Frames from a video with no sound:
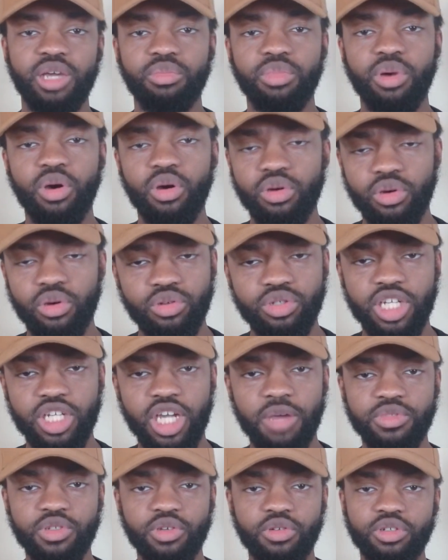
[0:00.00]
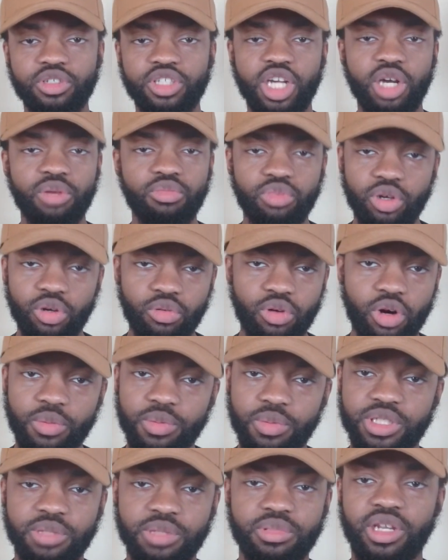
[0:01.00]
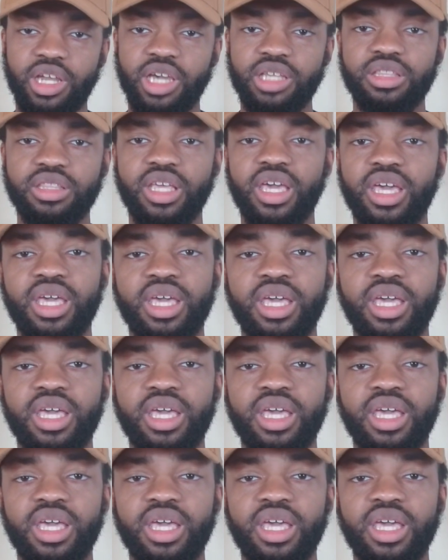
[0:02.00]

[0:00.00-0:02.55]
like pogo jumps or jump ring rope or something like that.